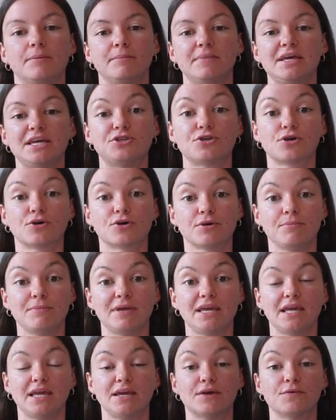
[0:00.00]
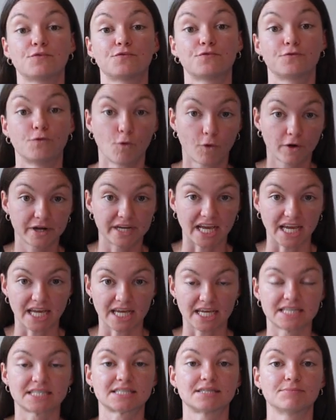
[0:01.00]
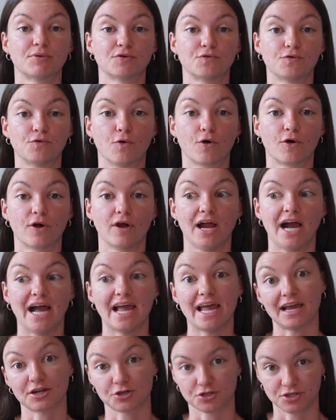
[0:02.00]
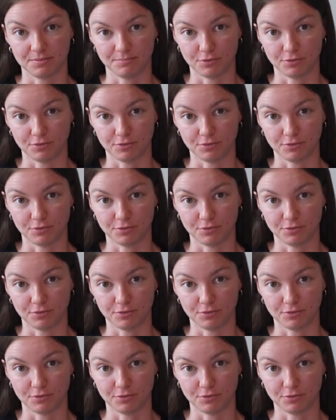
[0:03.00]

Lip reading: It took me 4 days before I actually